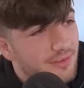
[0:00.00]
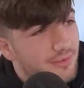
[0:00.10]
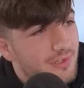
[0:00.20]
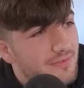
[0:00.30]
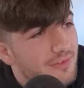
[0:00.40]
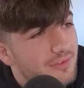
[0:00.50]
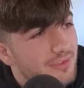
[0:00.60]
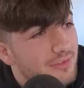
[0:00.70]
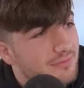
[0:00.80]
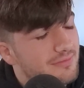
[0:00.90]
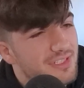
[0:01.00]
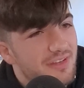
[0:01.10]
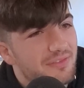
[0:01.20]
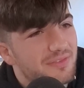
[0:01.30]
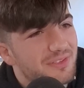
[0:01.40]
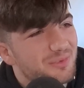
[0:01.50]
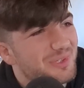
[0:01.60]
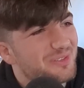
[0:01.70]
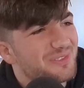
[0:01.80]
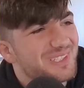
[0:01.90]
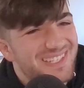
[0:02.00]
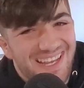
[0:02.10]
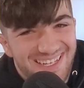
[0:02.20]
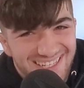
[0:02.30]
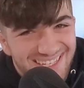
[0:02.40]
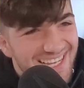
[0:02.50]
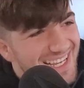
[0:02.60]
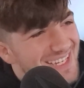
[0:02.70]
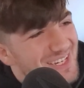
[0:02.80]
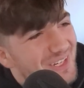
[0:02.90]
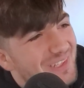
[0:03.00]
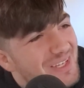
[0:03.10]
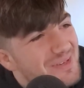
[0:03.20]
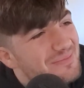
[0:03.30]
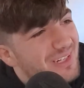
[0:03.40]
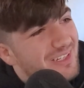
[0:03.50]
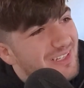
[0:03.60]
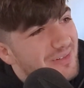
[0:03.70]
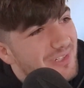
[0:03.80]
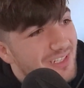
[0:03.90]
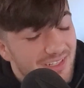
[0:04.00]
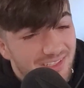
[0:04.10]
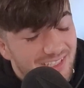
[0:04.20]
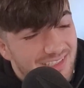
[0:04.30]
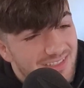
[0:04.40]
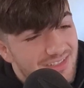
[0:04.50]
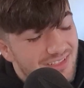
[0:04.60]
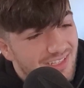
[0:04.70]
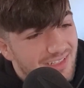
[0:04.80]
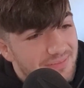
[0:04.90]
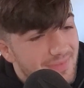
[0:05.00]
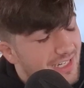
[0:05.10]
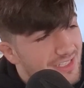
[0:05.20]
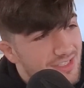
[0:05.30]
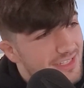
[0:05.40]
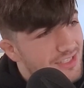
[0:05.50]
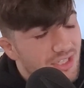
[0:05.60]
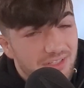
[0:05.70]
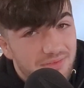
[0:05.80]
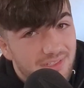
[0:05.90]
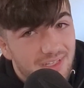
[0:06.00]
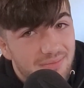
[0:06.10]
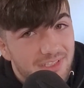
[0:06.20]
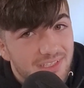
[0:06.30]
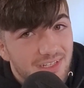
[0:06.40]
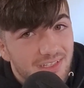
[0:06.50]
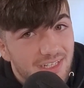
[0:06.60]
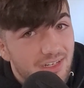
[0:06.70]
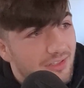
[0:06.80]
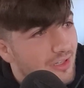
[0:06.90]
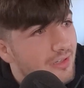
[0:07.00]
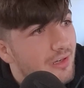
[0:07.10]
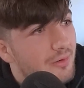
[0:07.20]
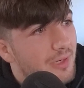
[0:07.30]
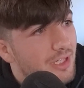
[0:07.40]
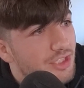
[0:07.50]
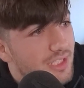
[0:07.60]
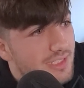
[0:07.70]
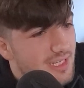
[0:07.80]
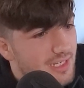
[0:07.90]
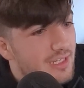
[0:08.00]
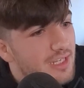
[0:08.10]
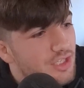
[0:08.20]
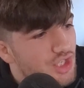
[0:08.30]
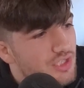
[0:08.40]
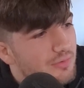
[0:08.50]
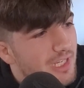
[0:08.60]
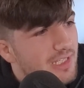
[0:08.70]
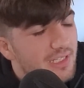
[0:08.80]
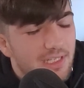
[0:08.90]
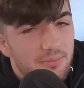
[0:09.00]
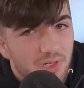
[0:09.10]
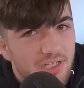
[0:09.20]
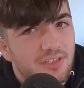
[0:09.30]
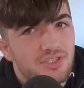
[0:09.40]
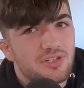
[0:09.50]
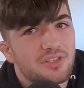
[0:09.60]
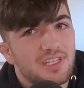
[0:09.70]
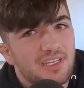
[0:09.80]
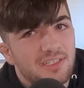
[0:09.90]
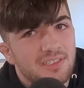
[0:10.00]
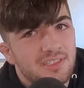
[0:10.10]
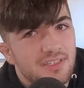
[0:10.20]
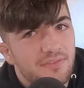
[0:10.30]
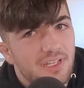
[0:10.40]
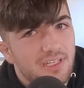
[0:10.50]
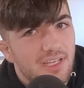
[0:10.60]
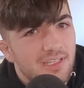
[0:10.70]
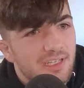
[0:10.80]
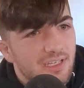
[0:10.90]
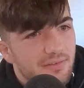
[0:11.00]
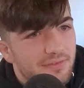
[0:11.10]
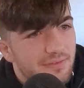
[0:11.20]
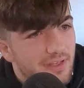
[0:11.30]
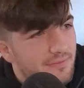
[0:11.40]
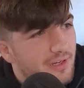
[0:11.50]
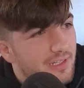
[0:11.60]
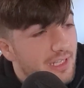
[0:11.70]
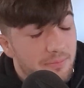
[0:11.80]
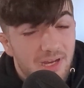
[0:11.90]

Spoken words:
3-fold or 7-fold, whatever it is, you know, but no, like, seriously, like, man, it's changed my game a ton. Like, I'll watch, and it's like just the way they like break down certain things and stuff like that. Like, if I like